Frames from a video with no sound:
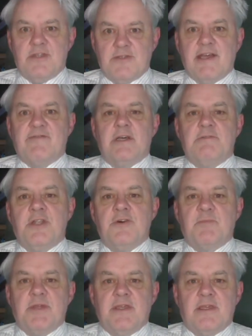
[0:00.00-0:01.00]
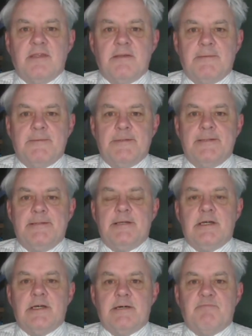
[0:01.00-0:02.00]
start businesses and
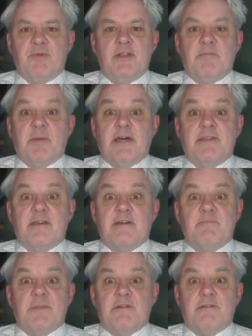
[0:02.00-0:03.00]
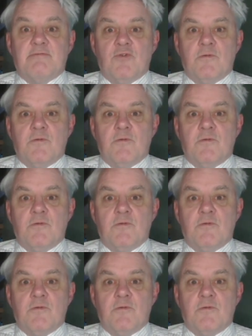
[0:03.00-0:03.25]
thrive, and not be